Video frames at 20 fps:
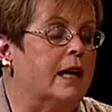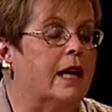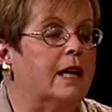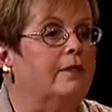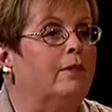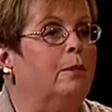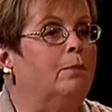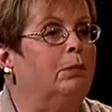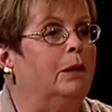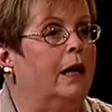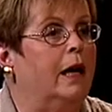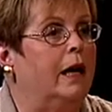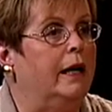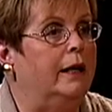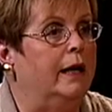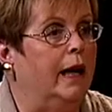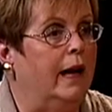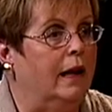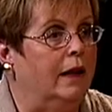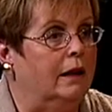of a
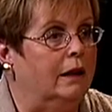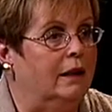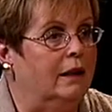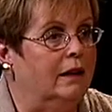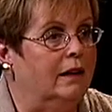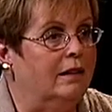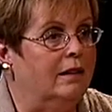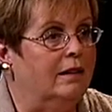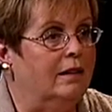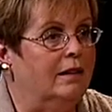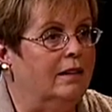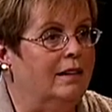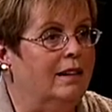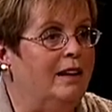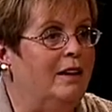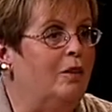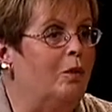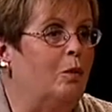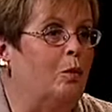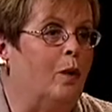blind alley
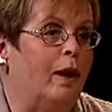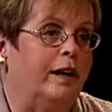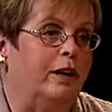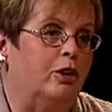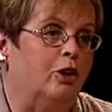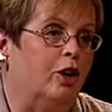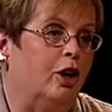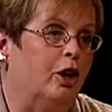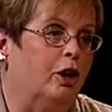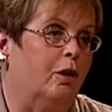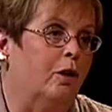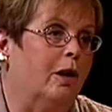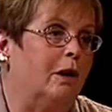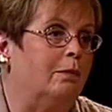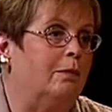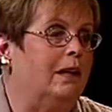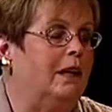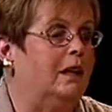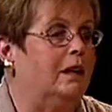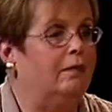either way you go. I
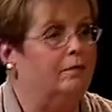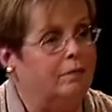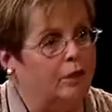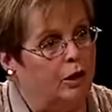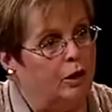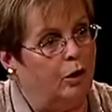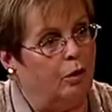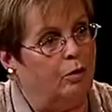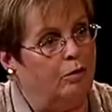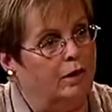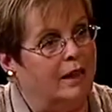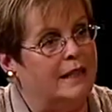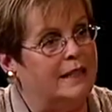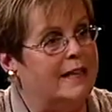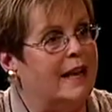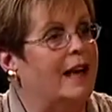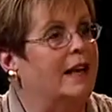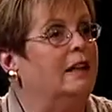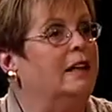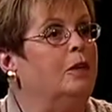mean, you don't
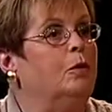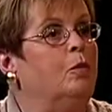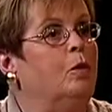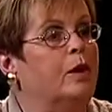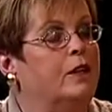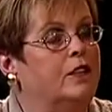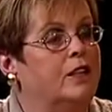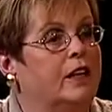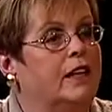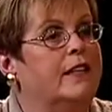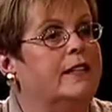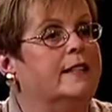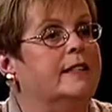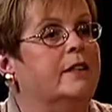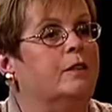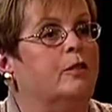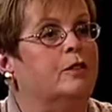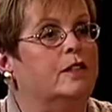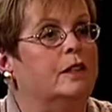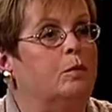exactly want to
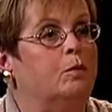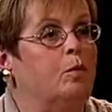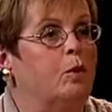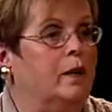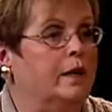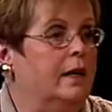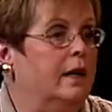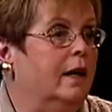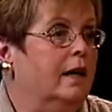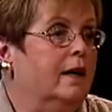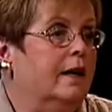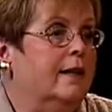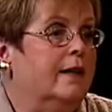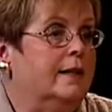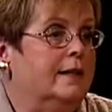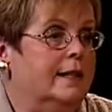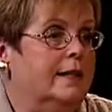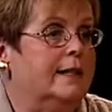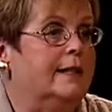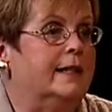consider someone
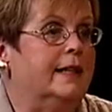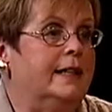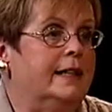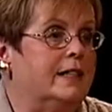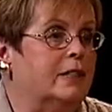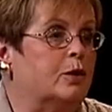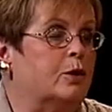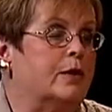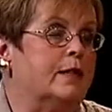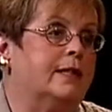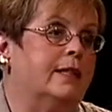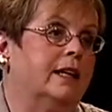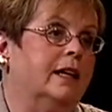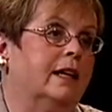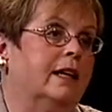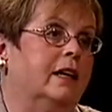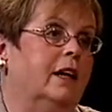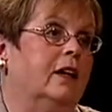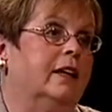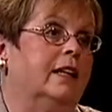diseased or
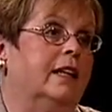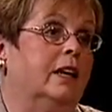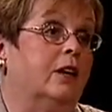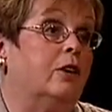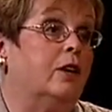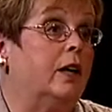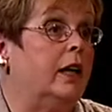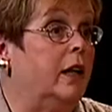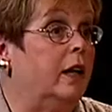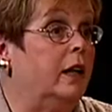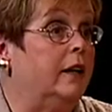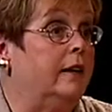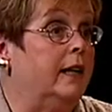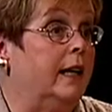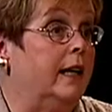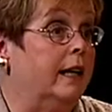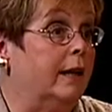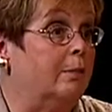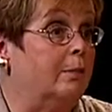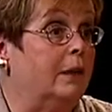sick. On the other hand,
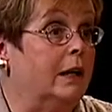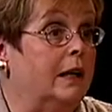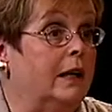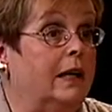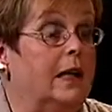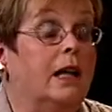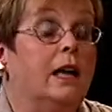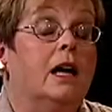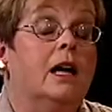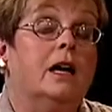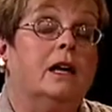they get money.